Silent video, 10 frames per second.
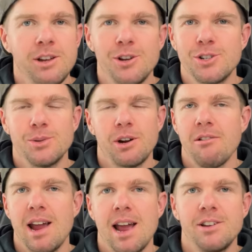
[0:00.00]
You could do a
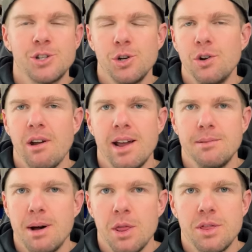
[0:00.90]
grand, two
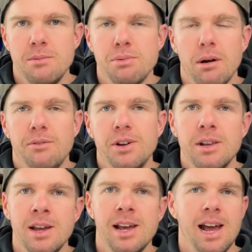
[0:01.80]
grand a month in profit,